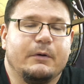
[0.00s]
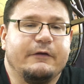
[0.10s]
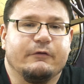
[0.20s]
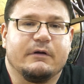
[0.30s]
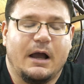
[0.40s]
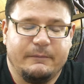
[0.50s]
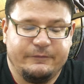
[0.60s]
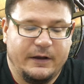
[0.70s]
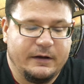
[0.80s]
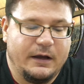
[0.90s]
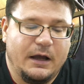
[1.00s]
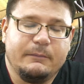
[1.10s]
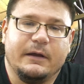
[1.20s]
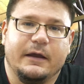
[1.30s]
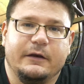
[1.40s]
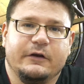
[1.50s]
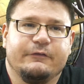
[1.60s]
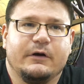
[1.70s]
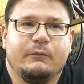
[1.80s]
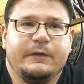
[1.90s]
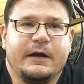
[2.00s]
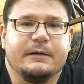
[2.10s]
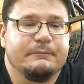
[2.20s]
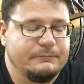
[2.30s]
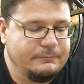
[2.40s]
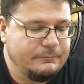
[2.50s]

brainstormcomics.com, and you can start one there.